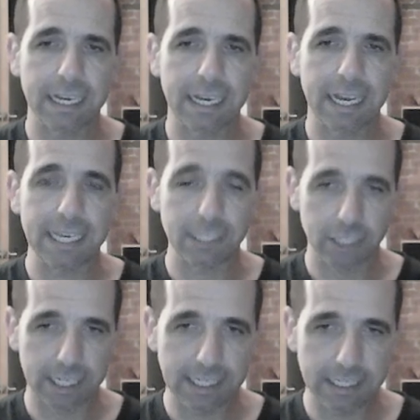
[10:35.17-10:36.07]

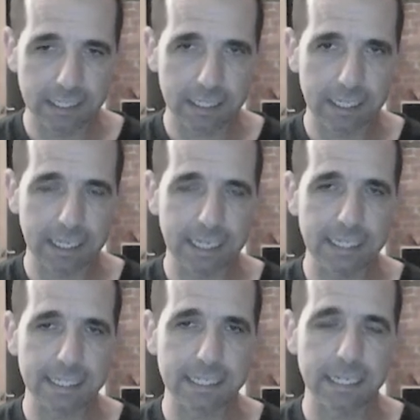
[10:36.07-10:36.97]
h8
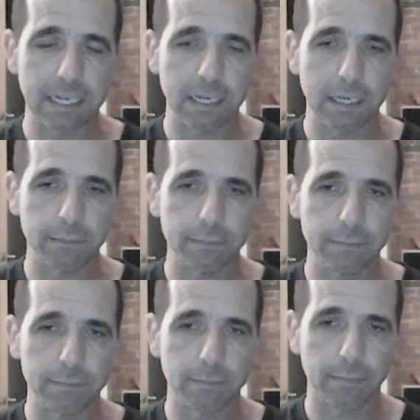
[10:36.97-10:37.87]
is
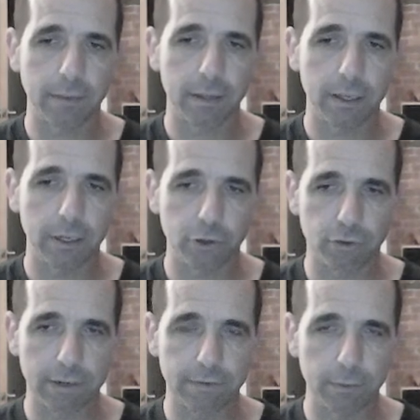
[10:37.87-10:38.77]
a
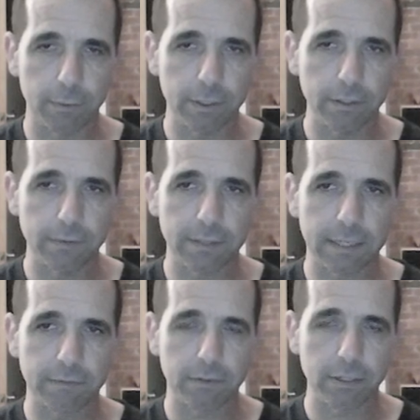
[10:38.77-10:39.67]
dreadful move. That
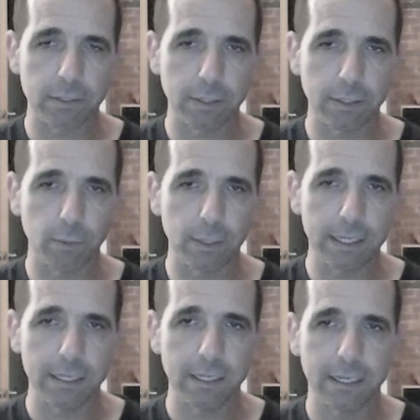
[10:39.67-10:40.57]
throws away the
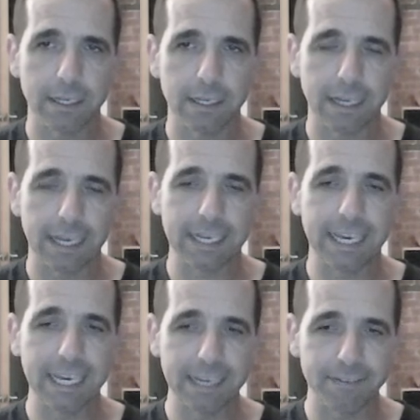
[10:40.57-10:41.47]
win. And
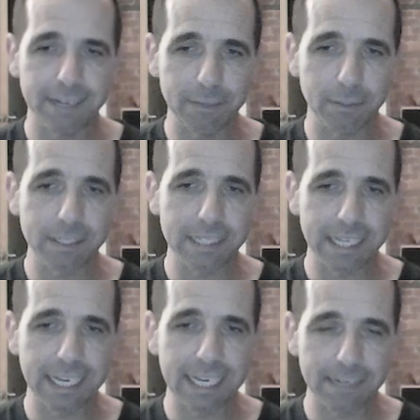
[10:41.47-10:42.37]
king f8 once
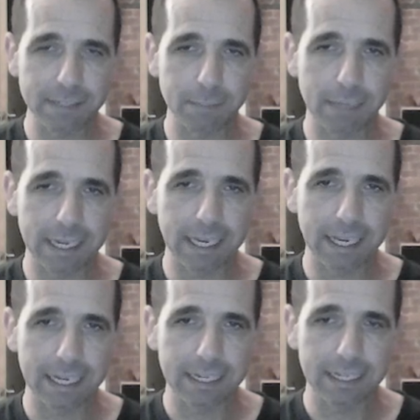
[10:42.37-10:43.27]
again gives it back
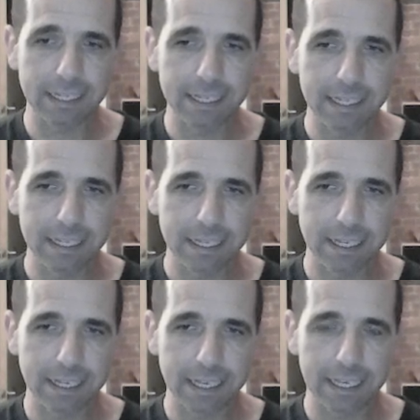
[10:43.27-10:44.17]
again.
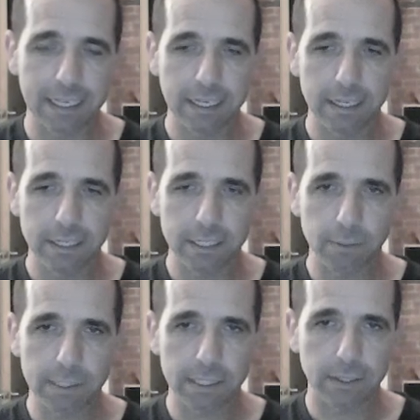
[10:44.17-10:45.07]
Okay, so we'll
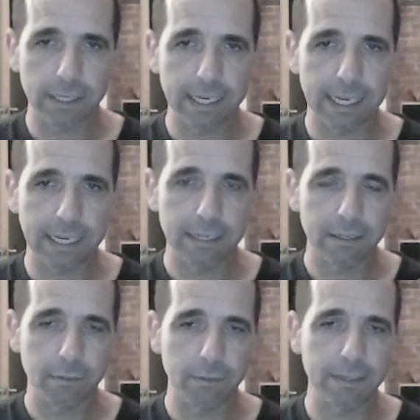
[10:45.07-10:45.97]
start here
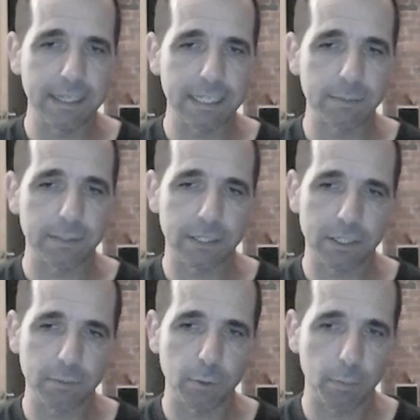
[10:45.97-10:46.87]
within this
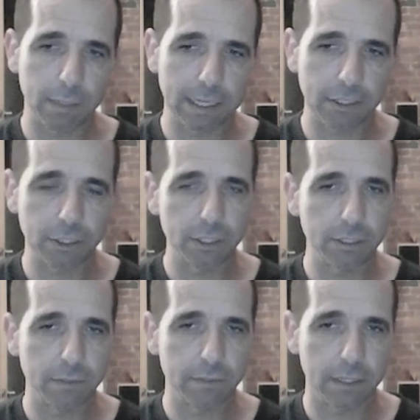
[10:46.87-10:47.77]
position. What black should
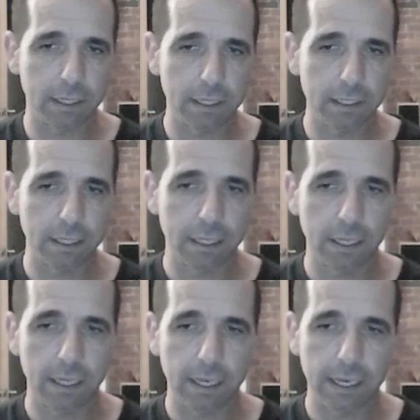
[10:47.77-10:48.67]
have done
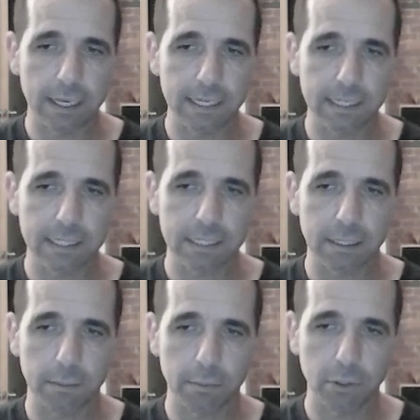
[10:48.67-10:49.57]
is
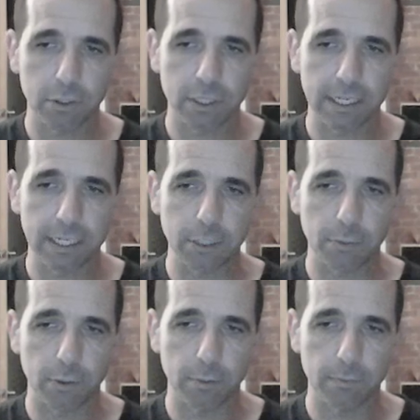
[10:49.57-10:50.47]
push the
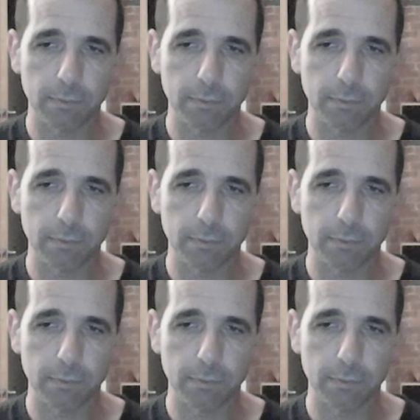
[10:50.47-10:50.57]
h-pawn.